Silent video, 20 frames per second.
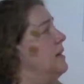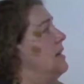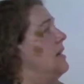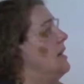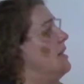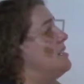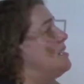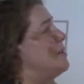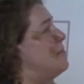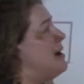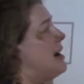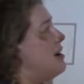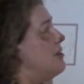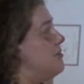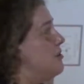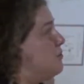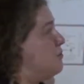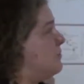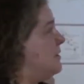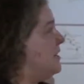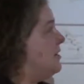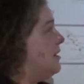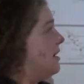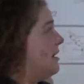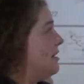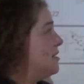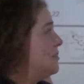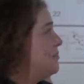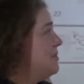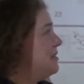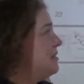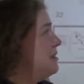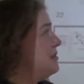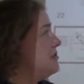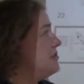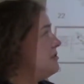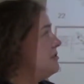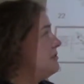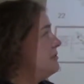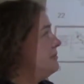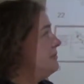It's about their redox potential.